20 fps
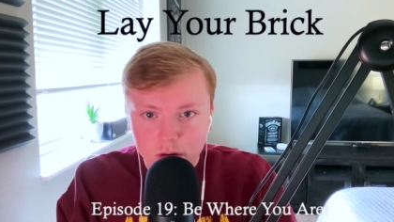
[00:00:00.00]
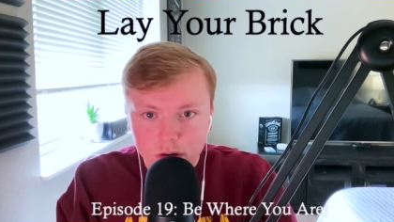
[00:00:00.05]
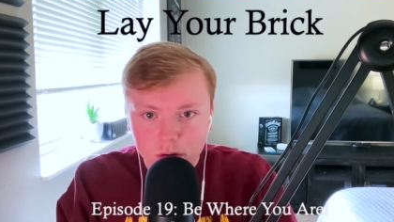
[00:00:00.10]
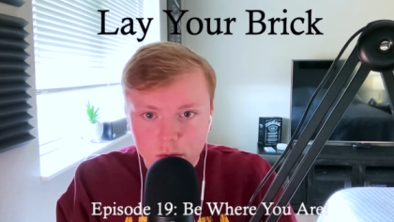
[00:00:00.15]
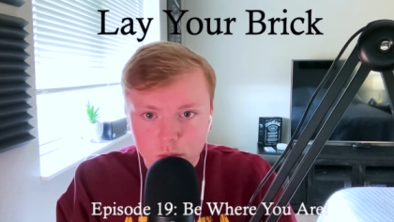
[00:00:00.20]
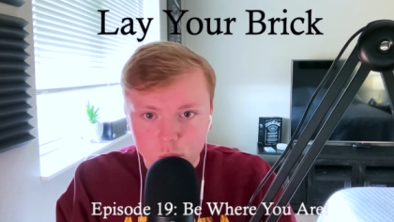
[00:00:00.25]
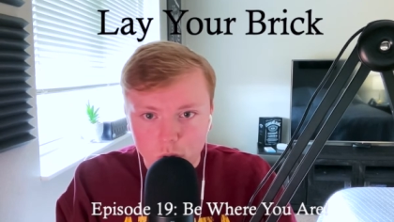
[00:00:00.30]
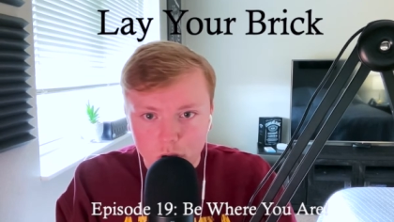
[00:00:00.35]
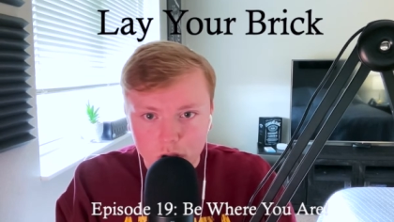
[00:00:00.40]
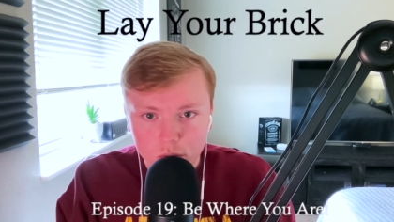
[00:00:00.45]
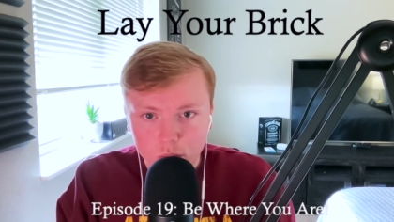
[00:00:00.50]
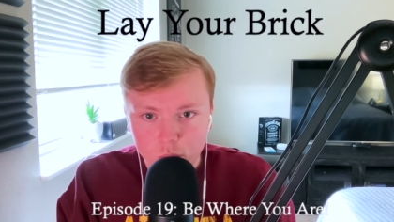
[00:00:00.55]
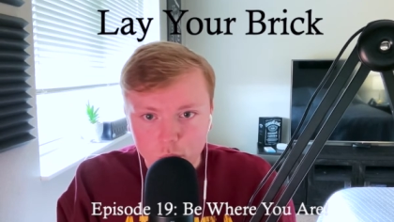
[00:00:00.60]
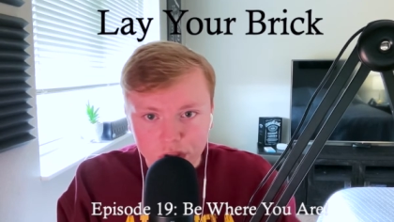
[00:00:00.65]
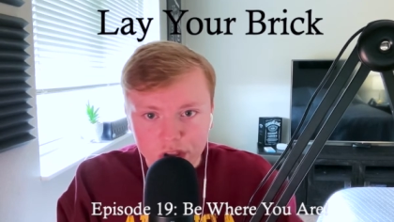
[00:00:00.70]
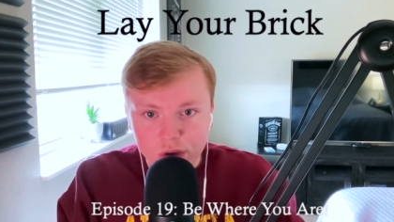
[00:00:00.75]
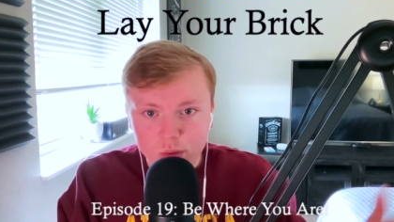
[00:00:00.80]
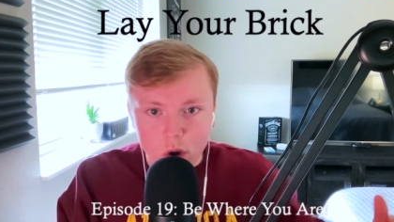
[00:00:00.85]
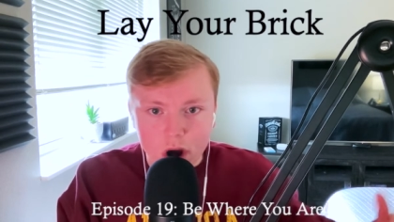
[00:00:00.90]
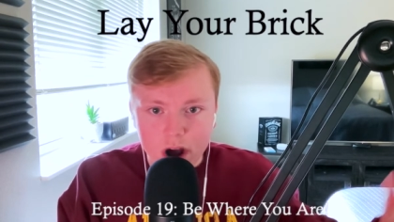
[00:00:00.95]
what
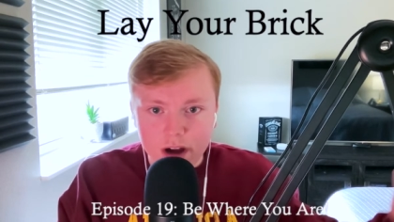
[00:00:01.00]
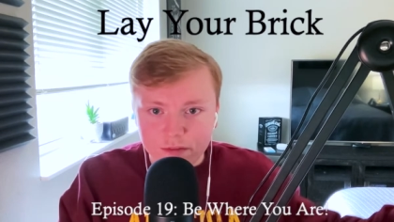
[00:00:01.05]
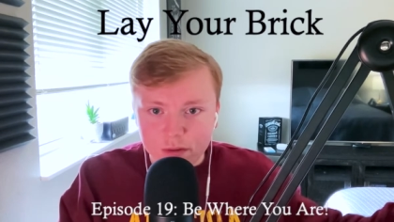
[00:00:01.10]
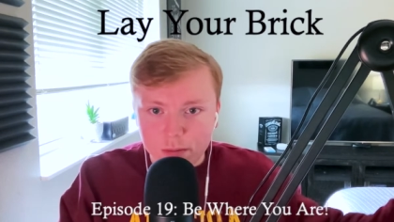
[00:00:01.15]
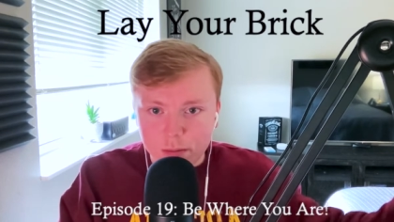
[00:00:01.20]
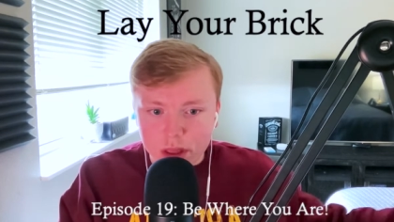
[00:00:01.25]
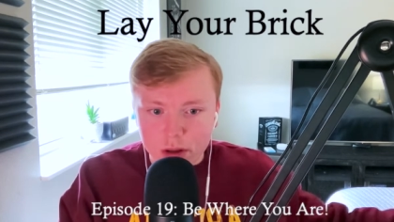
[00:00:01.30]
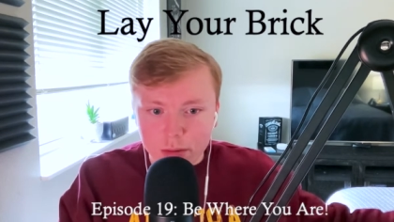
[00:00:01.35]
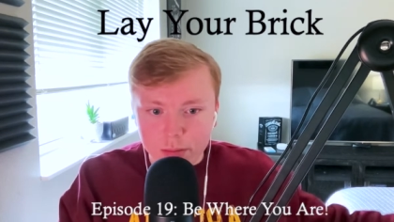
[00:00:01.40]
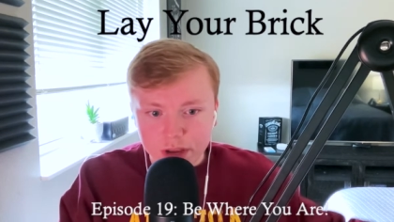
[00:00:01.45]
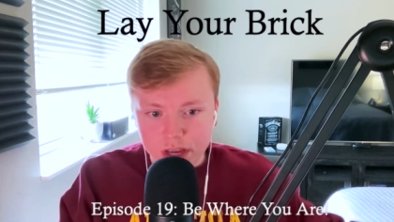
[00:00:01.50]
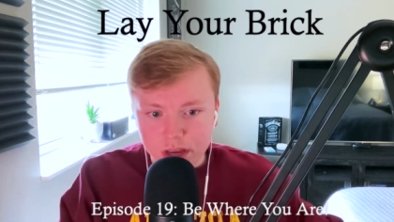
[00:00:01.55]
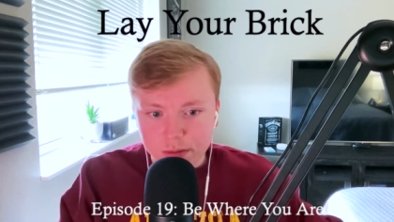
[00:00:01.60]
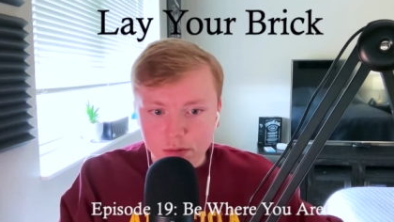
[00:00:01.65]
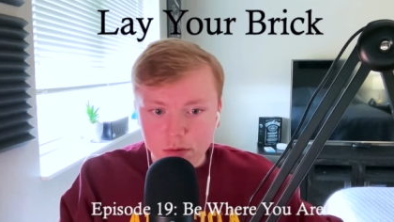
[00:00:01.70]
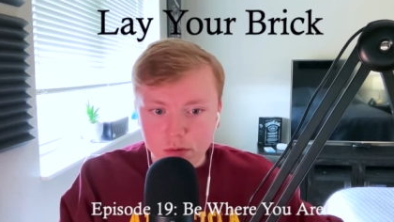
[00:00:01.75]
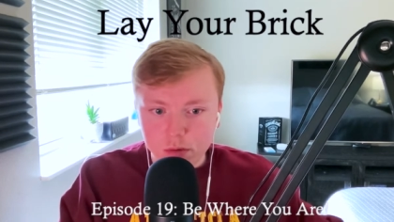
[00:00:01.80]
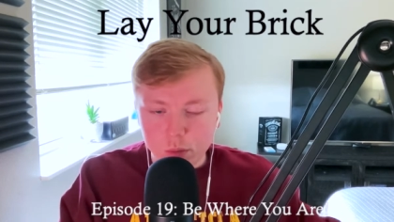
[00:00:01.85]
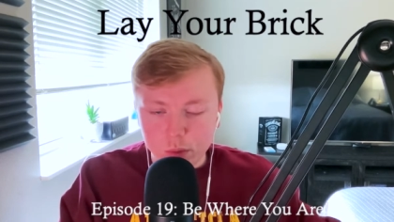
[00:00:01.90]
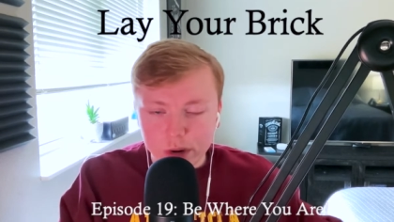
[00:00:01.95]
we want from other
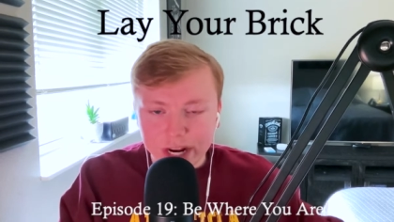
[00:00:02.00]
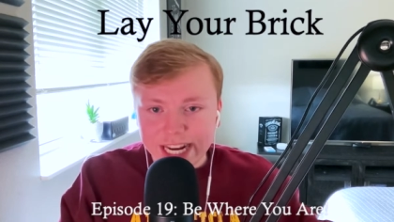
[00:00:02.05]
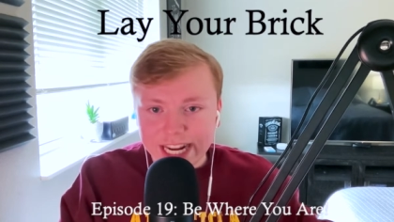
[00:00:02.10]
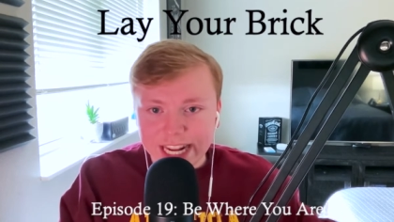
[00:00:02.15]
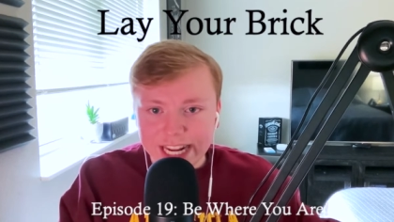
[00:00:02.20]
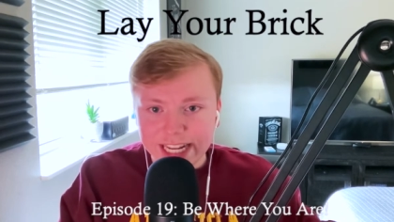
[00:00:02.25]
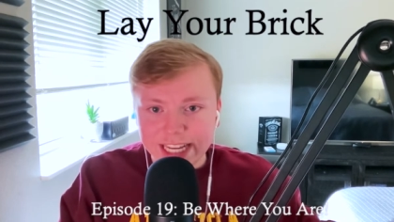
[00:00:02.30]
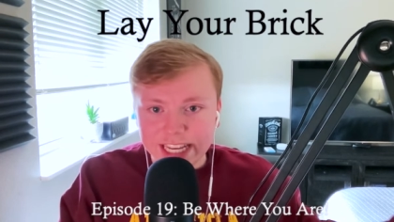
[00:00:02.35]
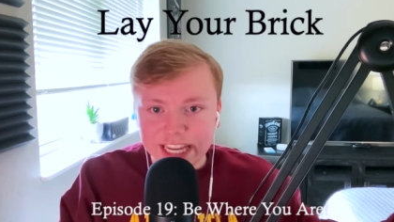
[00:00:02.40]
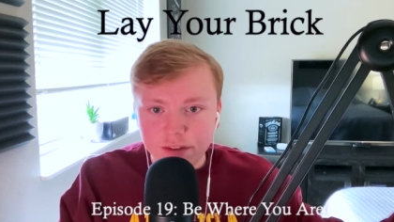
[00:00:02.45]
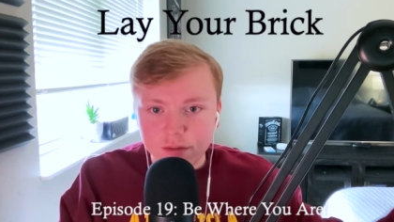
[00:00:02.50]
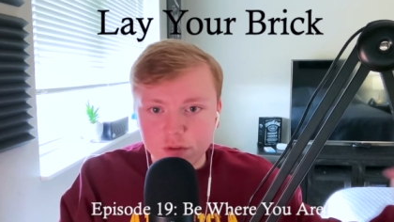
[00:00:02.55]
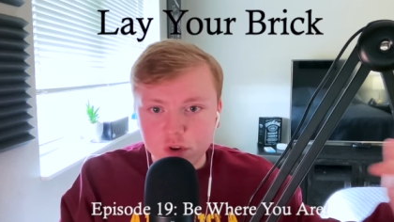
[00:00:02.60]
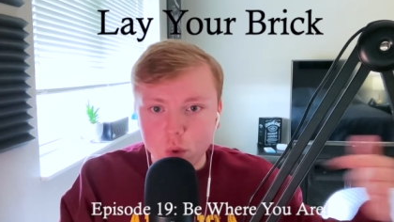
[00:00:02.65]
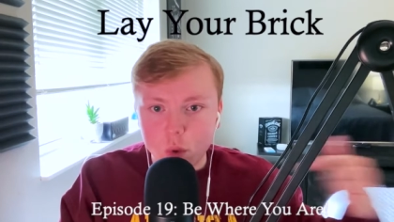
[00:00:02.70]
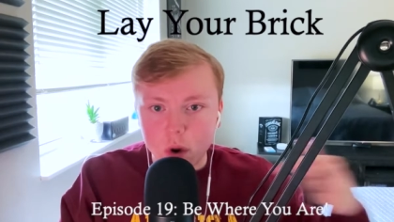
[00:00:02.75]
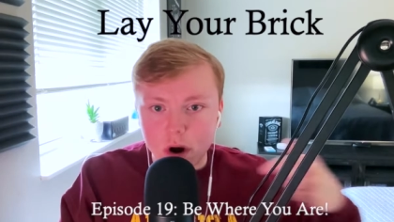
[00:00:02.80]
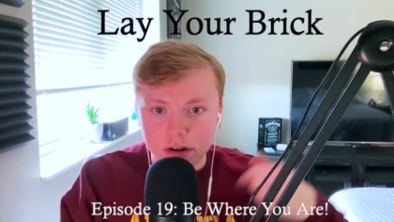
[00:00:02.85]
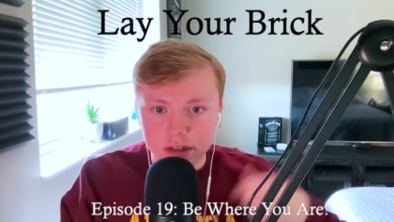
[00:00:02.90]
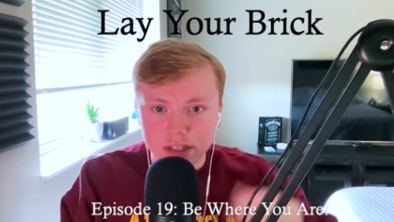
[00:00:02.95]
people, we need to give
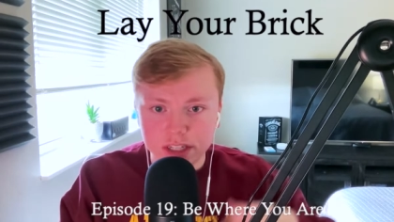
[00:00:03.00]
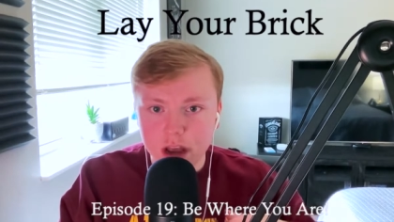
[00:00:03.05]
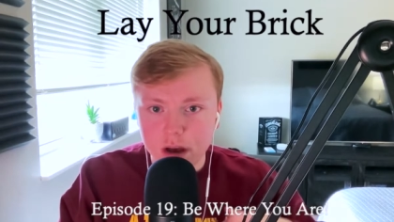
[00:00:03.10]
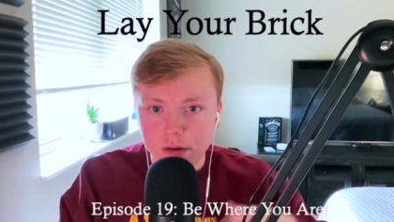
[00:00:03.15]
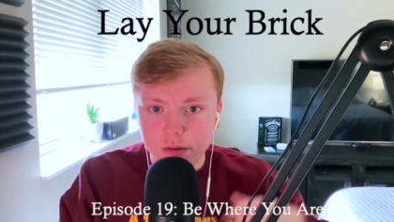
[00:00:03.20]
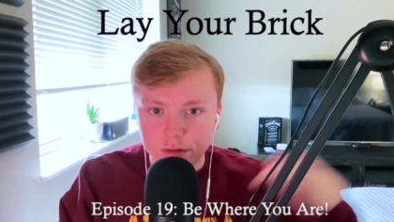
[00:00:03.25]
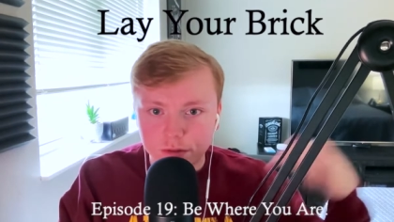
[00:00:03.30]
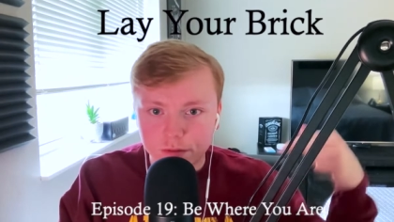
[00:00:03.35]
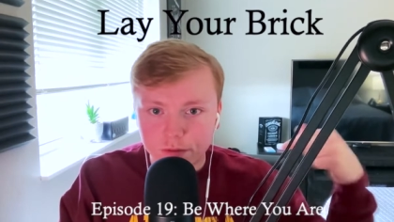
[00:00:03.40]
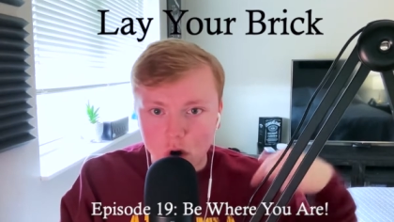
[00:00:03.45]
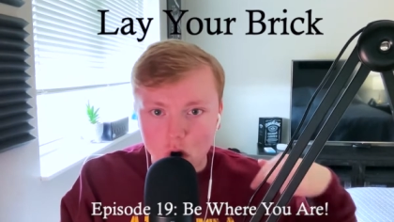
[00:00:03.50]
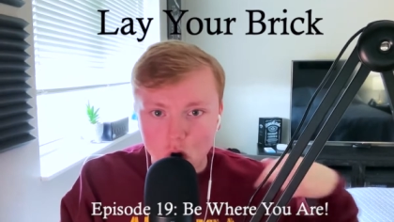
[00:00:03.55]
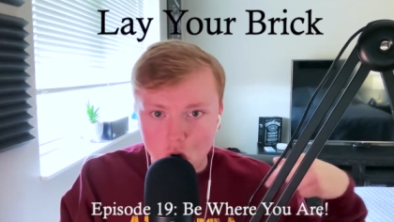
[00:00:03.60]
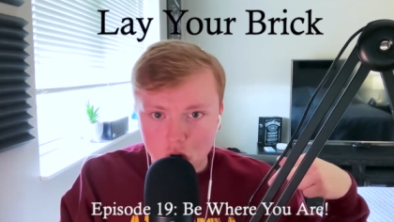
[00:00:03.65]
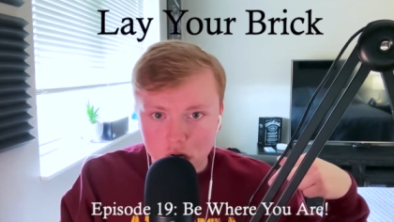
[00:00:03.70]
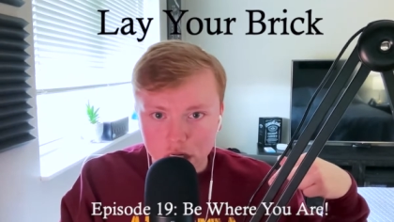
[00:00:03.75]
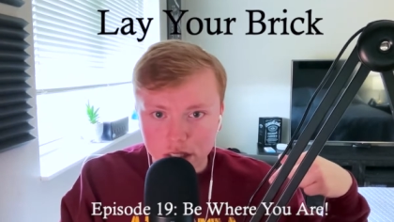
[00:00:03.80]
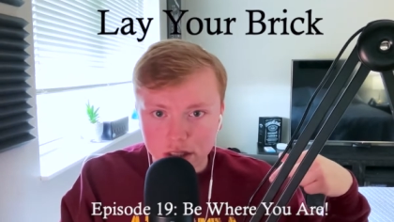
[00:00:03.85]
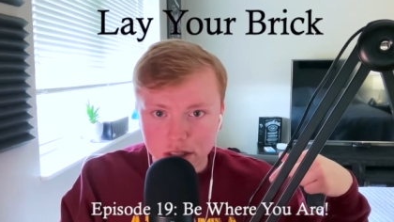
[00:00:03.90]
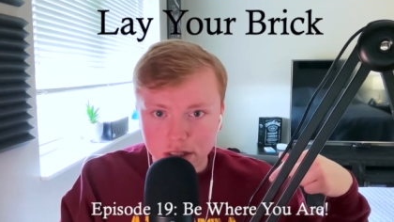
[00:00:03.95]
to ourselves
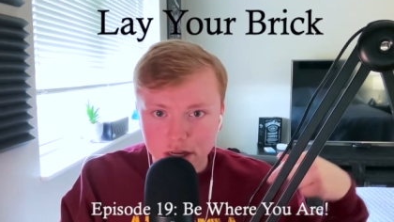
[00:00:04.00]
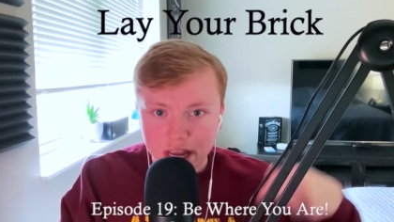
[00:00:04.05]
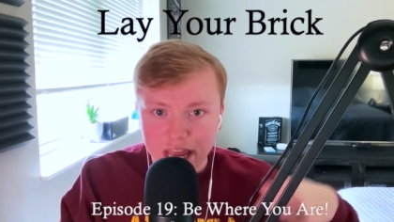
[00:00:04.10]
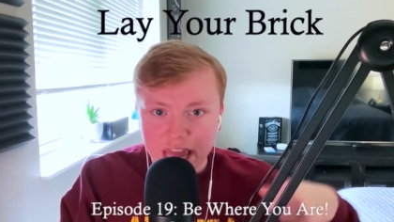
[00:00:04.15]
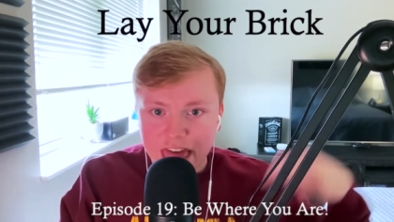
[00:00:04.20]
first.